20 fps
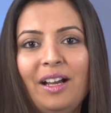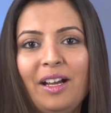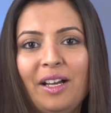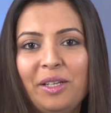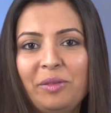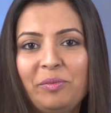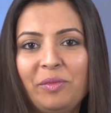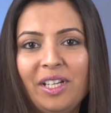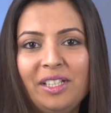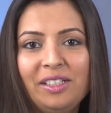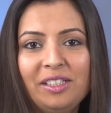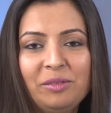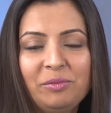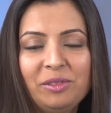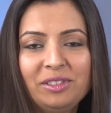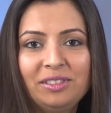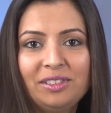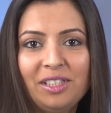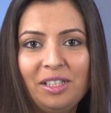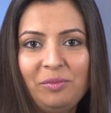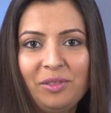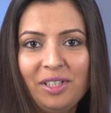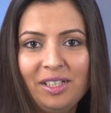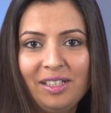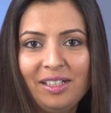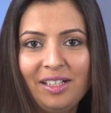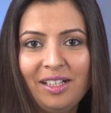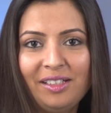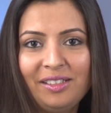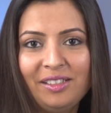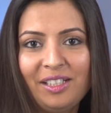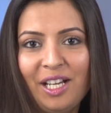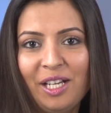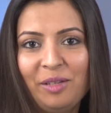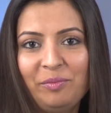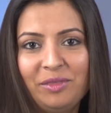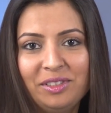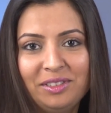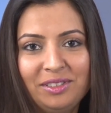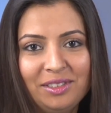Hi, my name is Salma Khan.
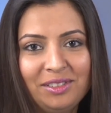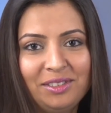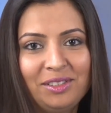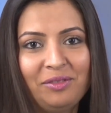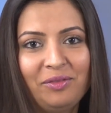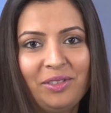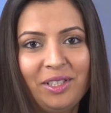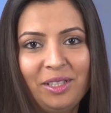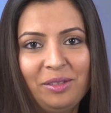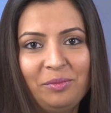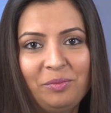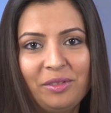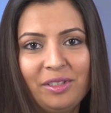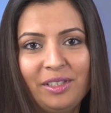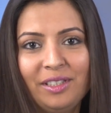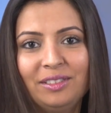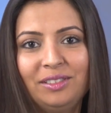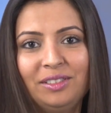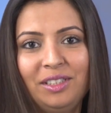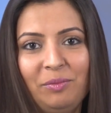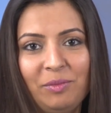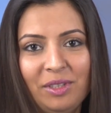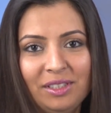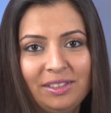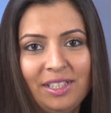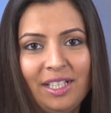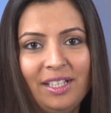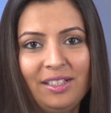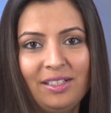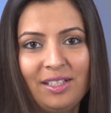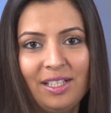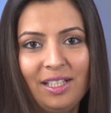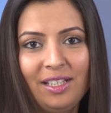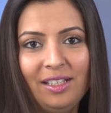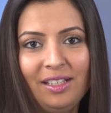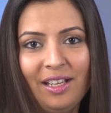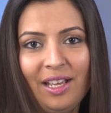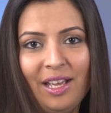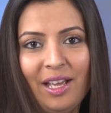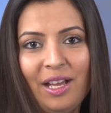I'm business developer in Siemens AG.
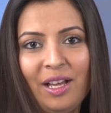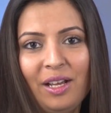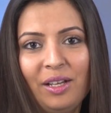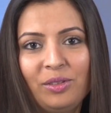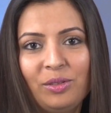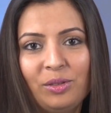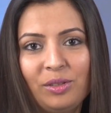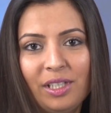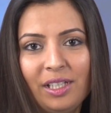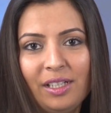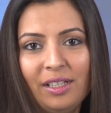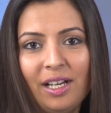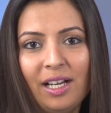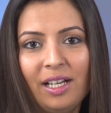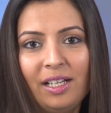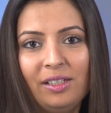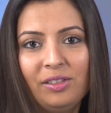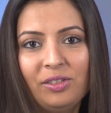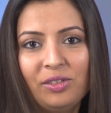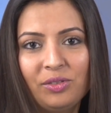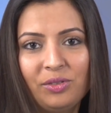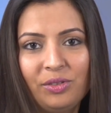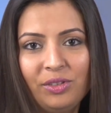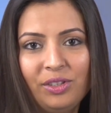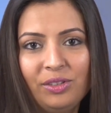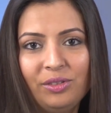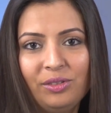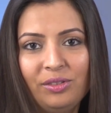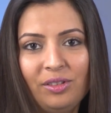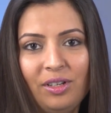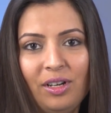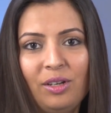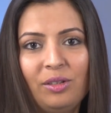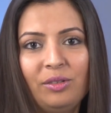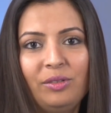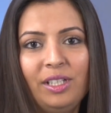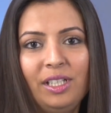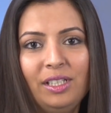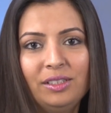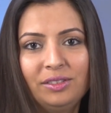Today I'll show you
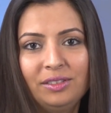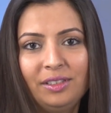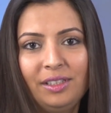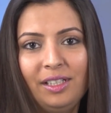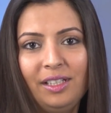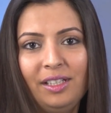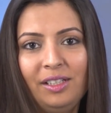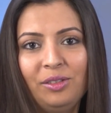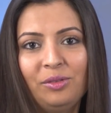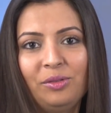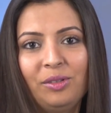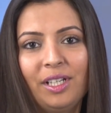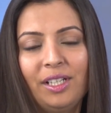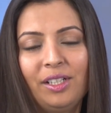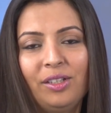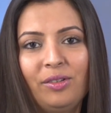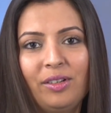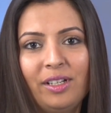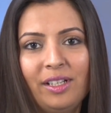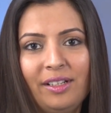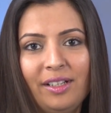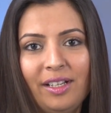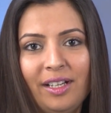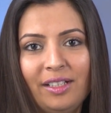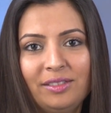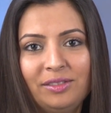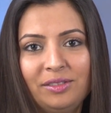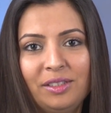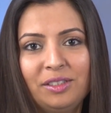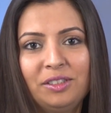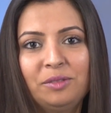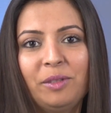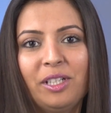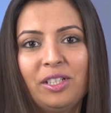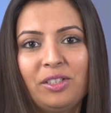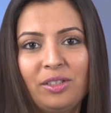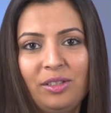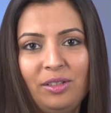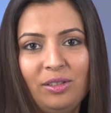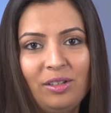how easily you can realize a
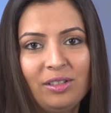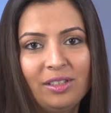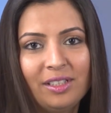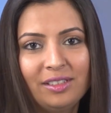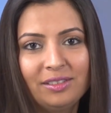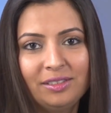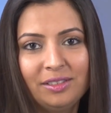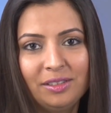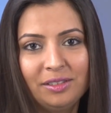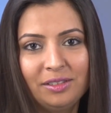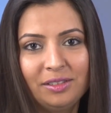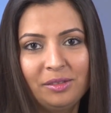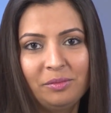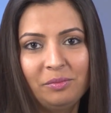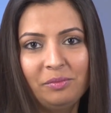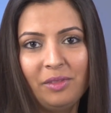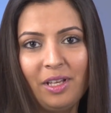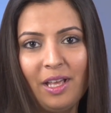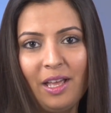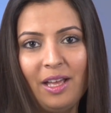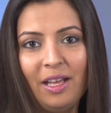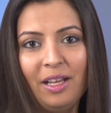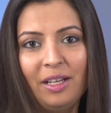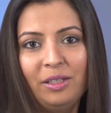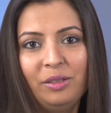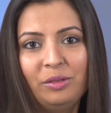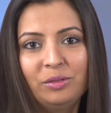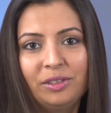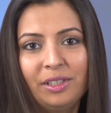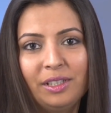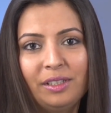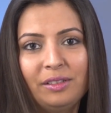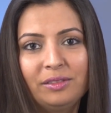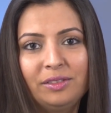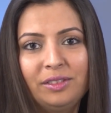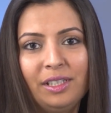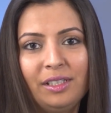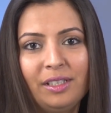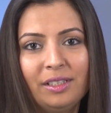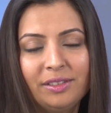special locking system using
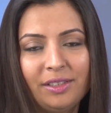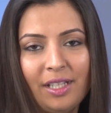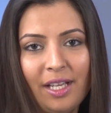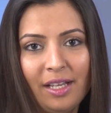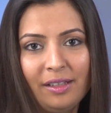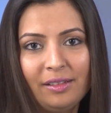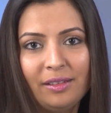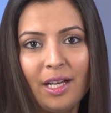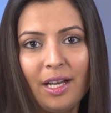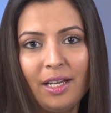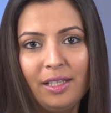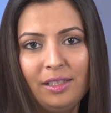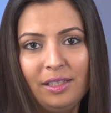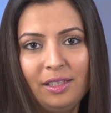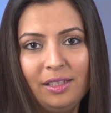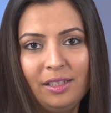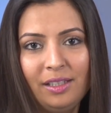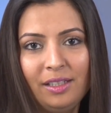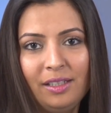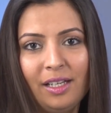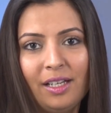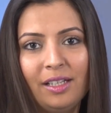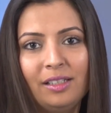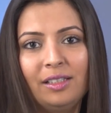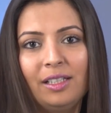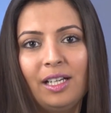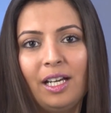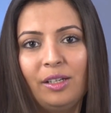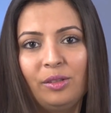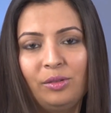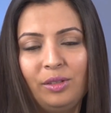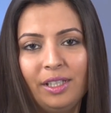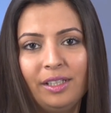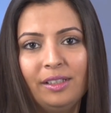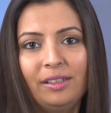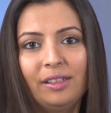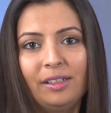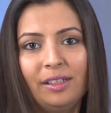Sirius Act ID key and the IO-Link